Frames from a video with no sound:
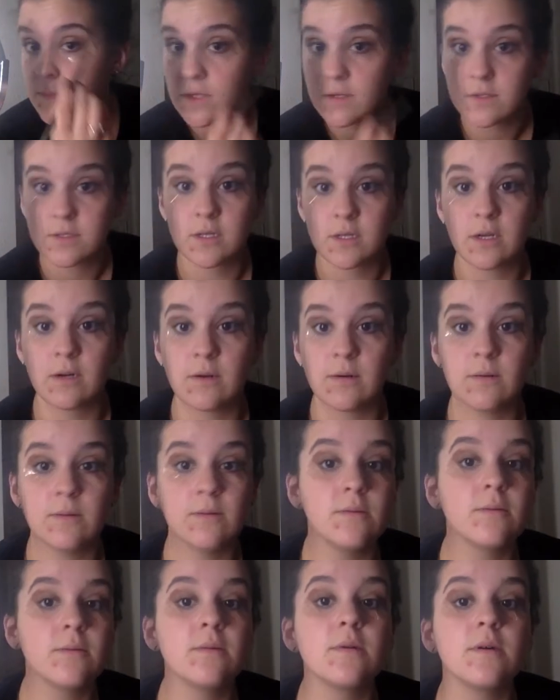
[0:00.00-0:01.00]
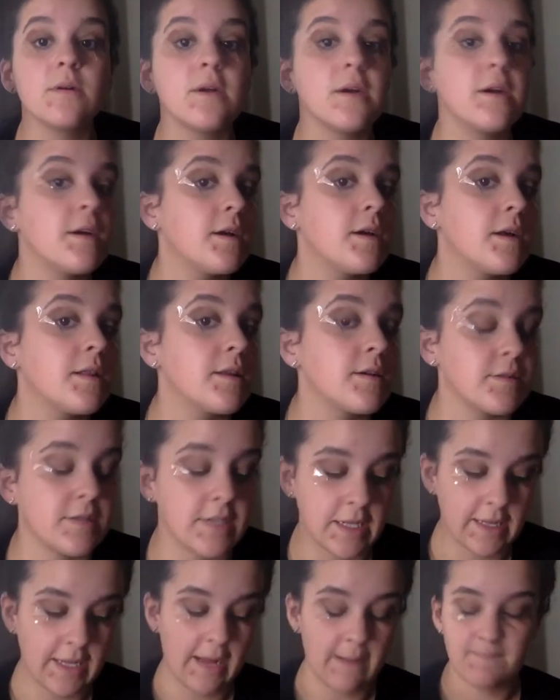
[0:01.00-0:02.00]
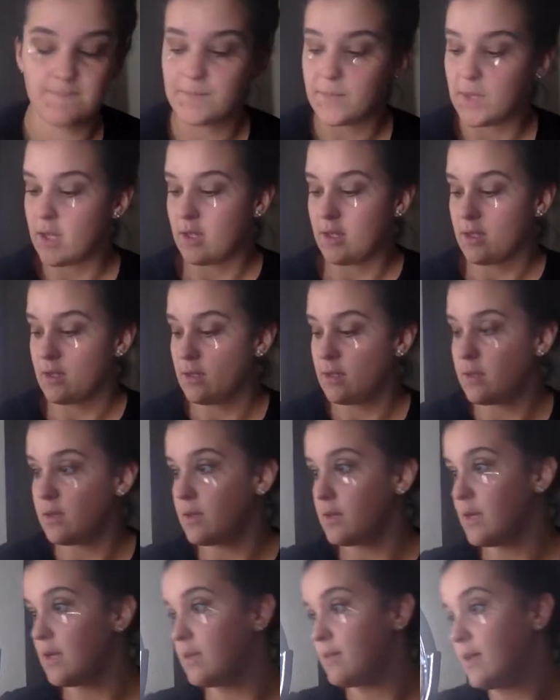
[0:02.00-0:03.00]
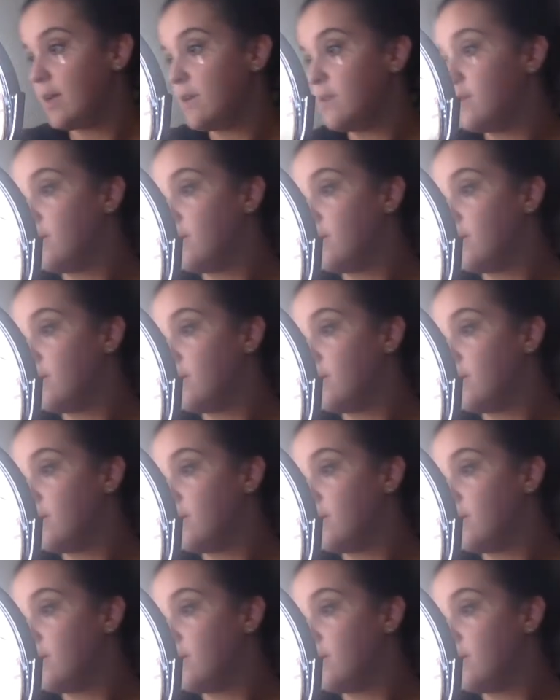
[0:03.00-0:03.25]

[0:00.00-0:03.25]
So it looks like that. And then